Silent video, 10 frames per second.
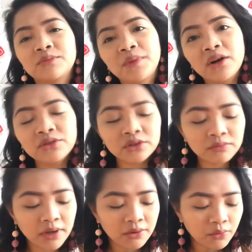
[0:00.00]
powdered
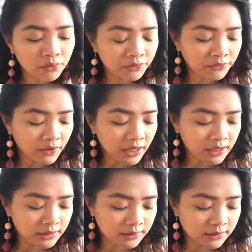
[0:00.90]
my whole
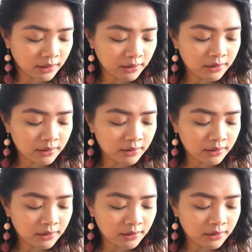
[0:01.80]
face.